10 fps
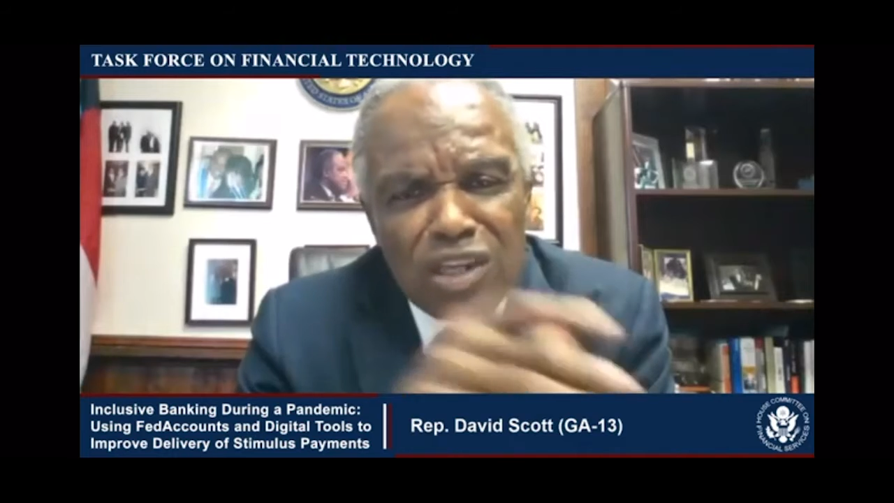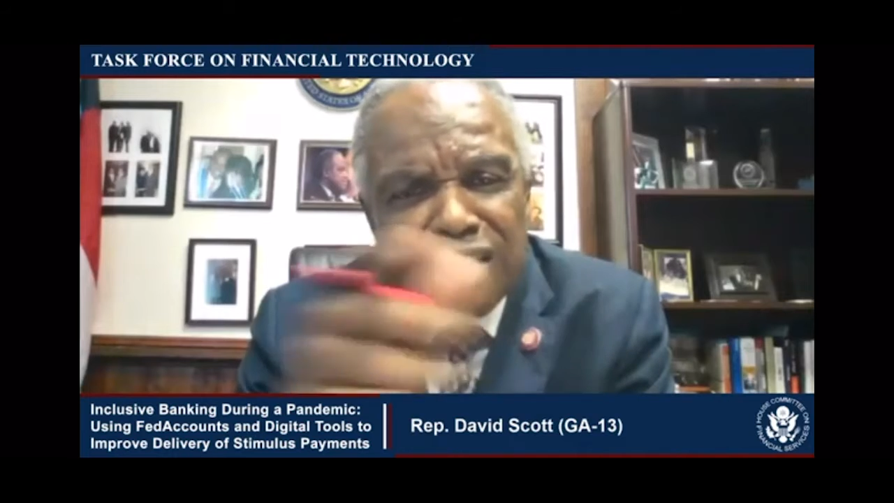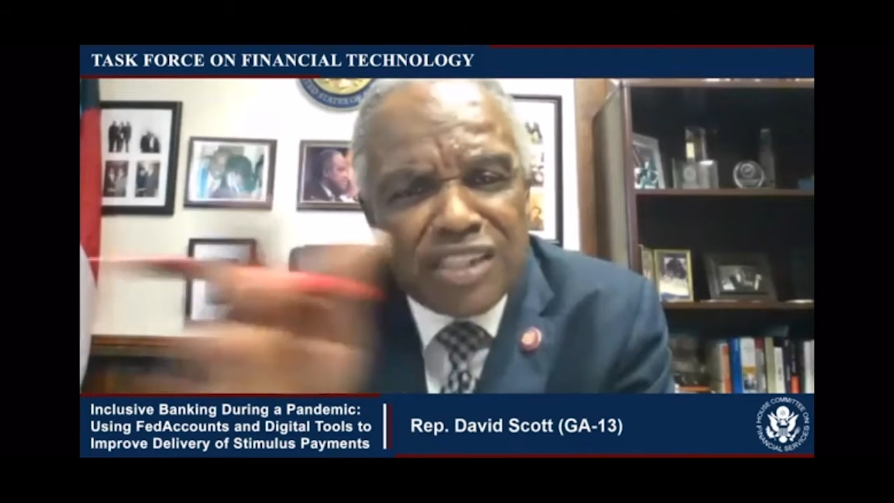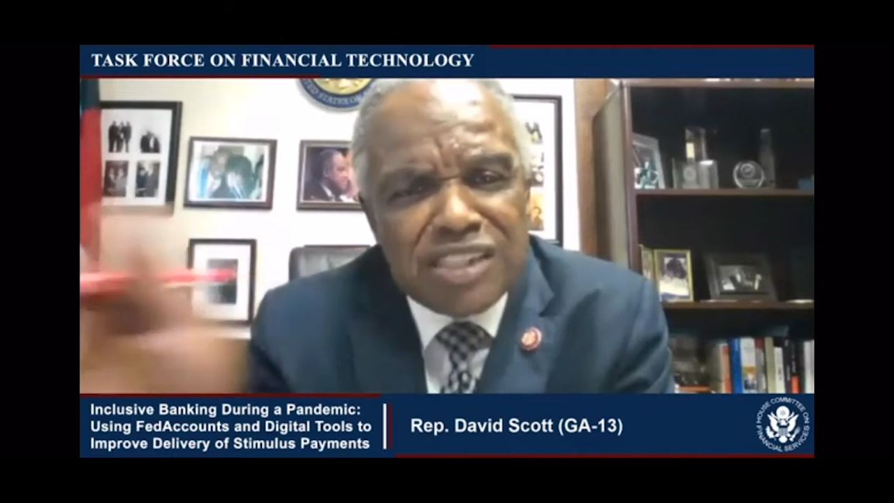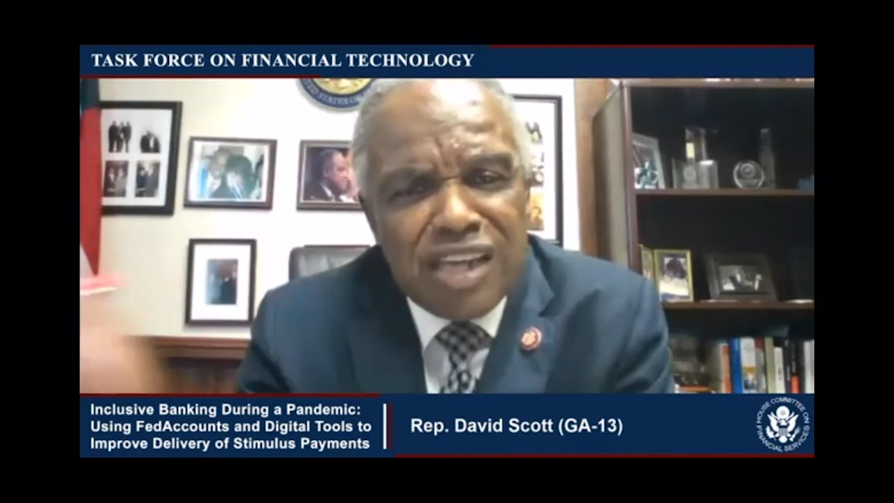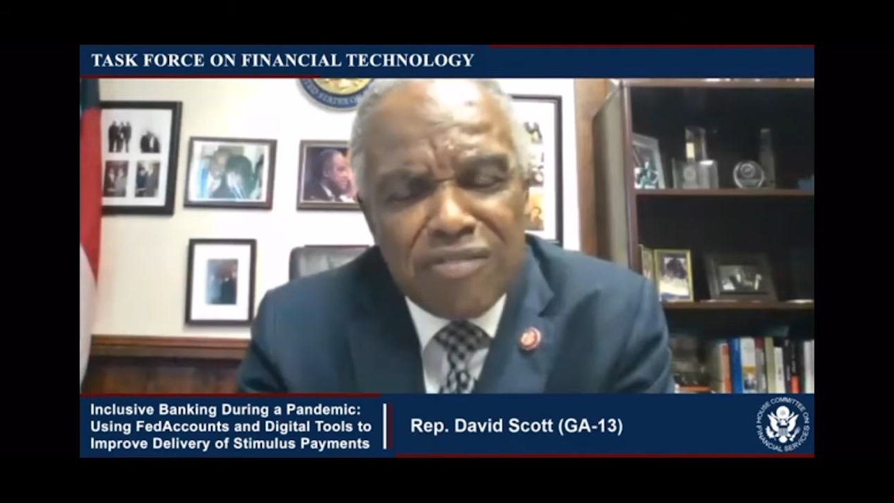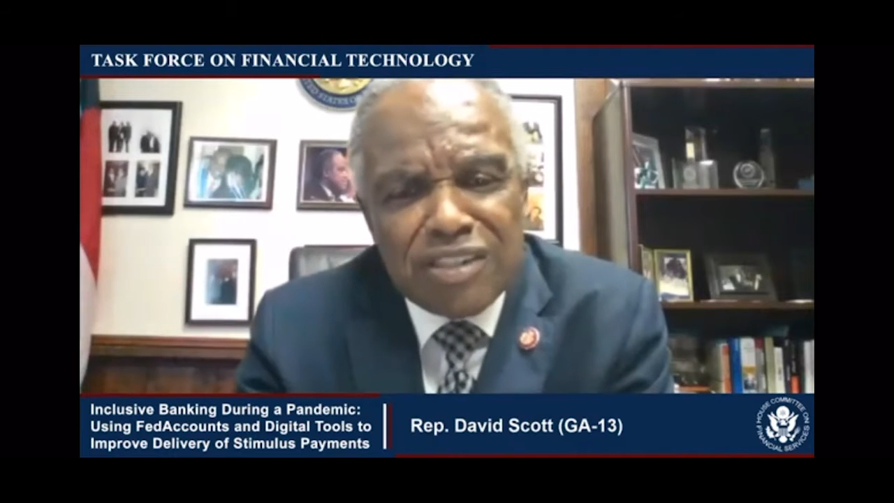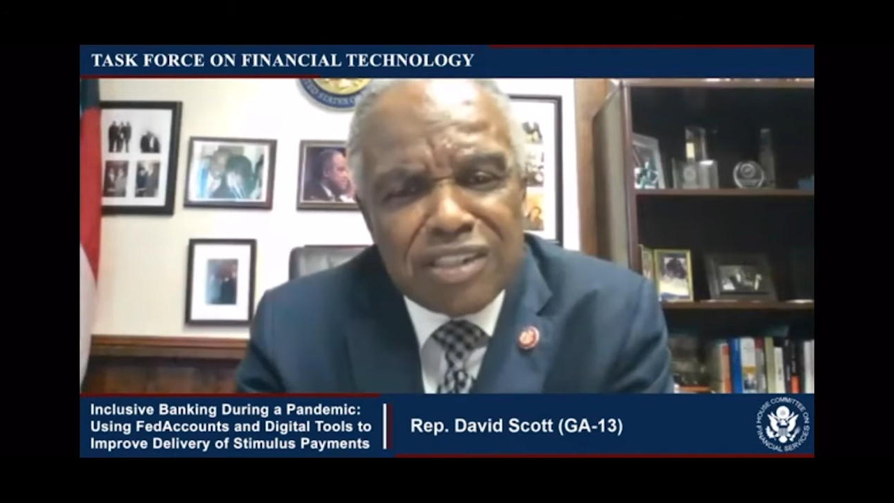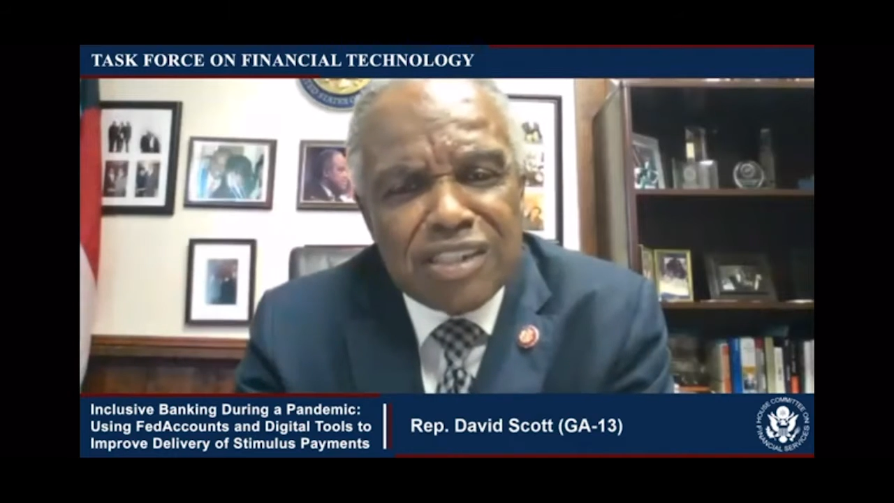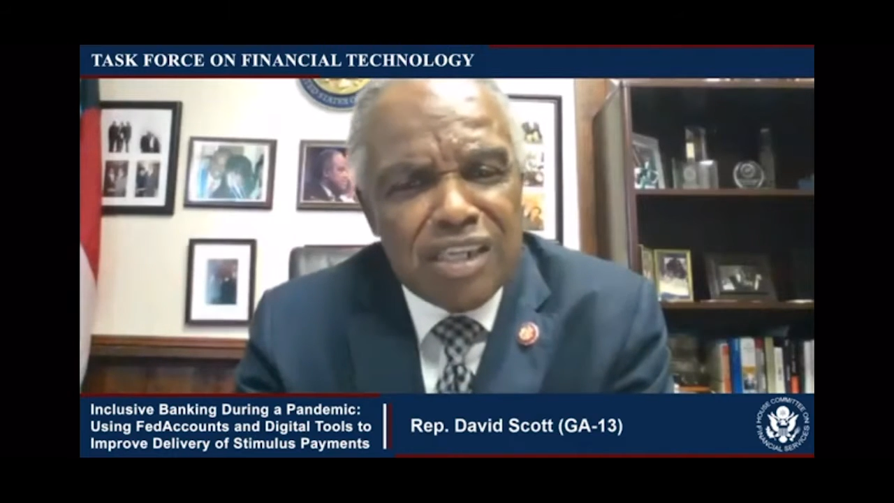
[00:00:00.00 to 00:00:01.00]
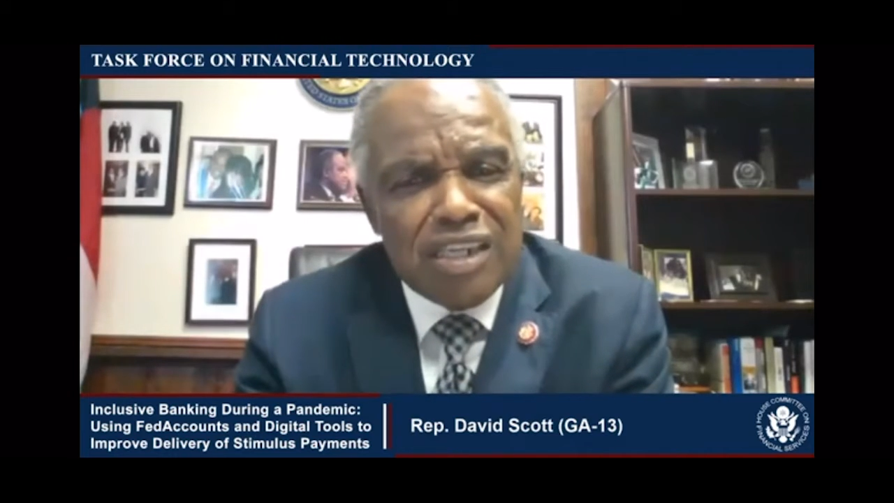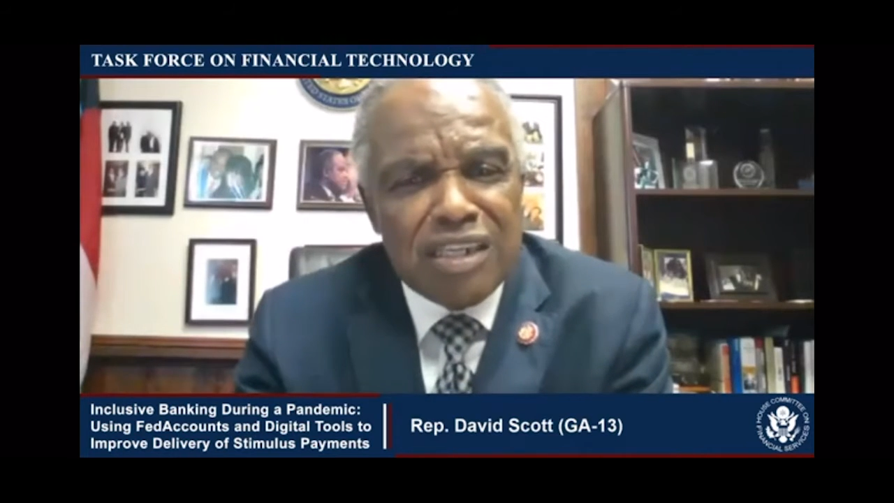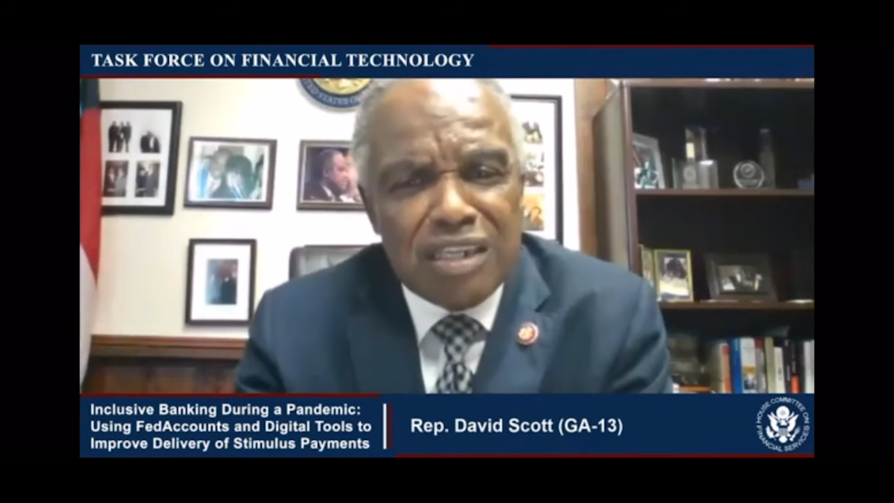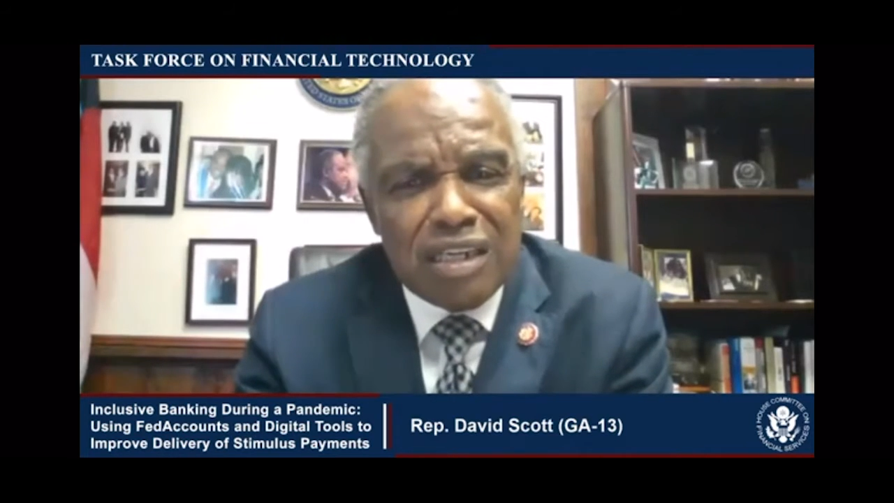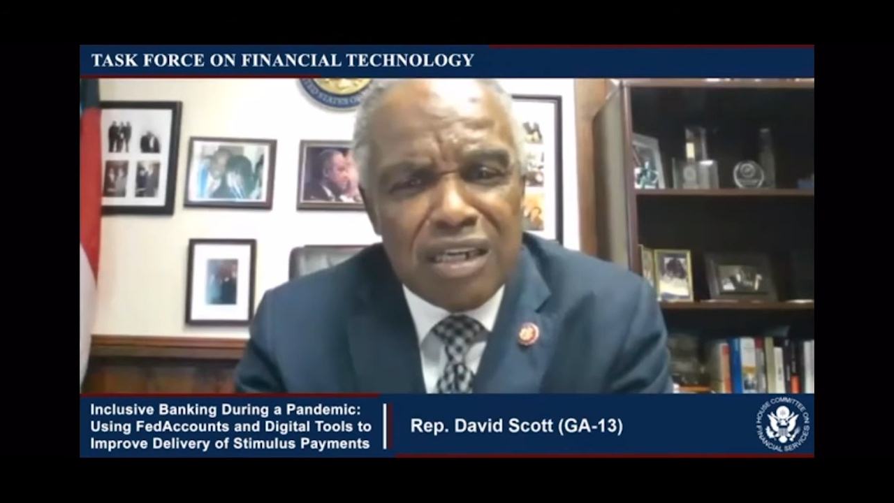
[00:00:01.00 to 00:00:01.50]
only
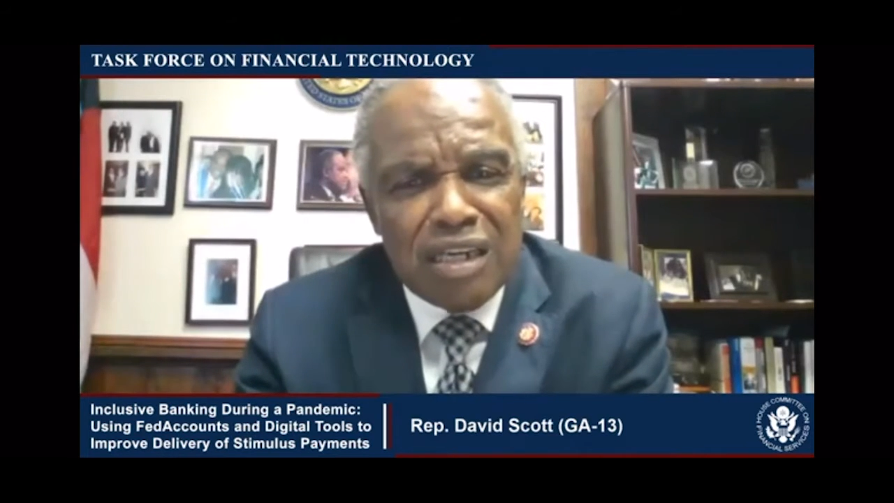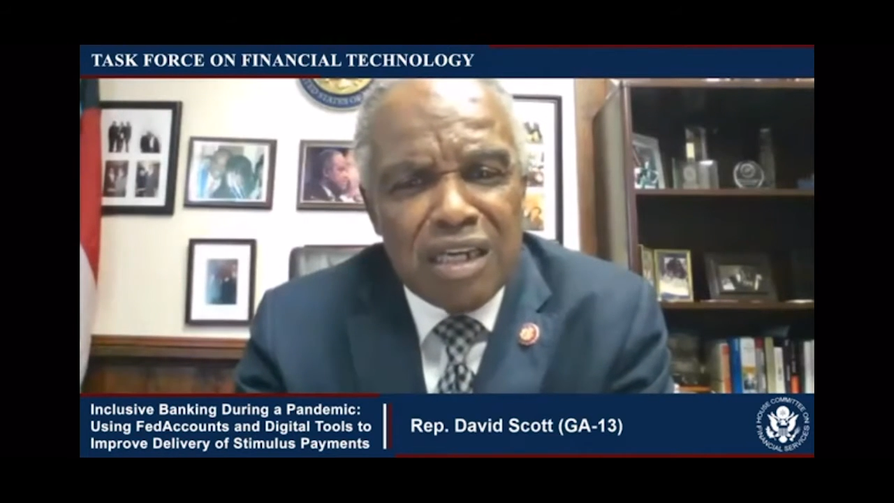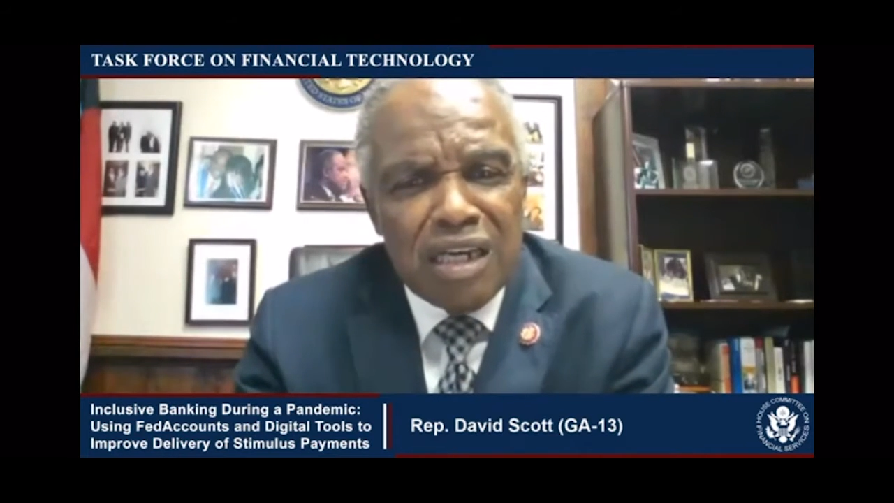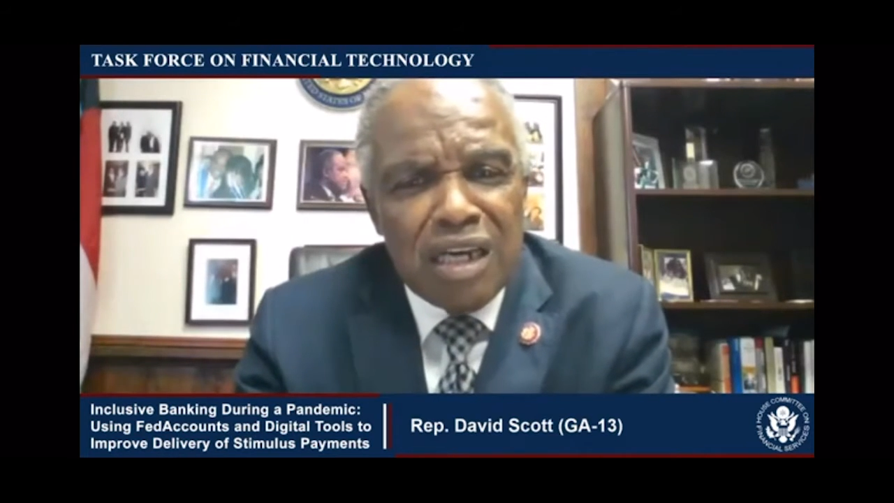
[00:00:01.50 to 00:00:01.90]
17